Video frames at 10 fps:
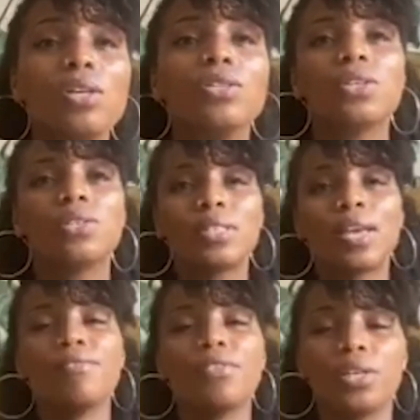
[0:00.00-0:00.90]
So
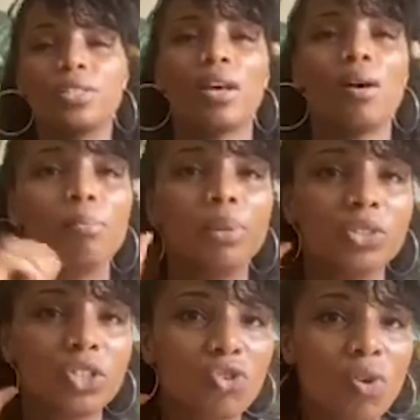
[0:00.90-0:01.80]
say, for example,
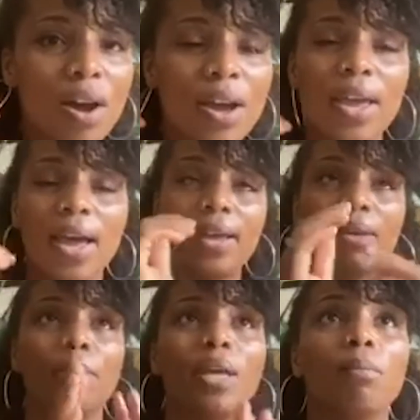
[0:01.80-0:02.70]
to try and
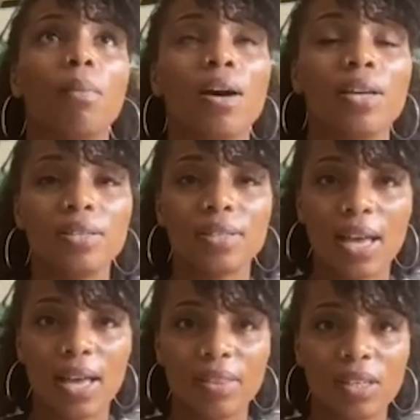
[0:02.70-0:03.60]
minimize
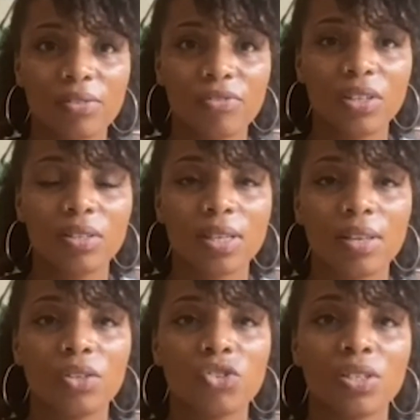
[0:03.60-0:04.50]
the difference
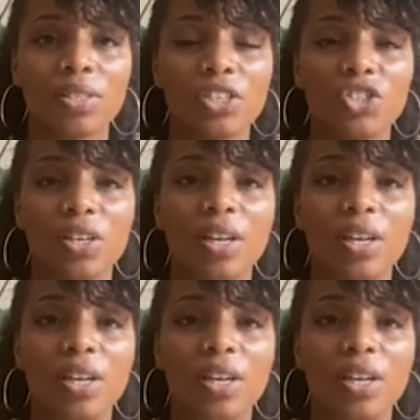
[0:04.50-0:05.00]
in transition,